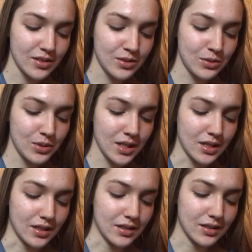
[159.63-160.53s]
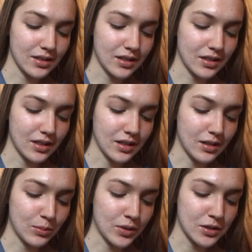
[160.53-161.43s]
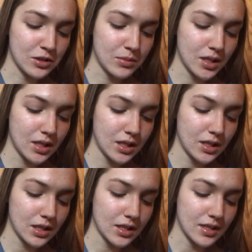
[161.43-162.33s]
So yeah, production meeting,